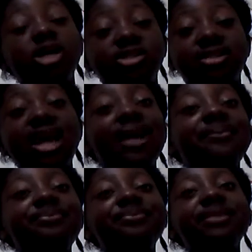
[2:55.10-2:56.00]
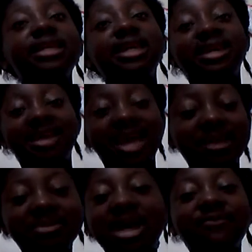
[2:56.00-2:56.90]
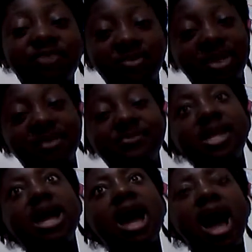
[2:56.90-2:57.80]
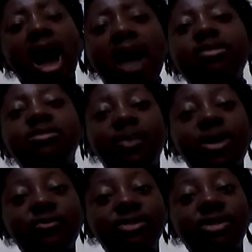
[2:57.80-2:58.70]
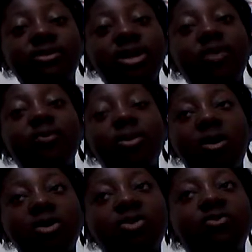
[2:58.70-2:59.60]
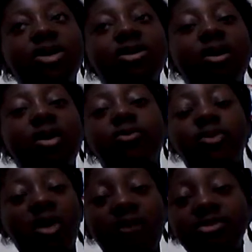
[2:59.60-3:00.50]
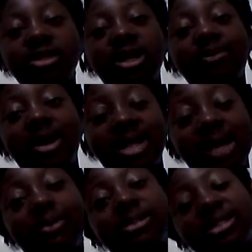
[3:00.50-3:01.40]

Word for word: so then it came time for me. I was playing with Zoda. We were on our front yard when all of a sudden my neighbors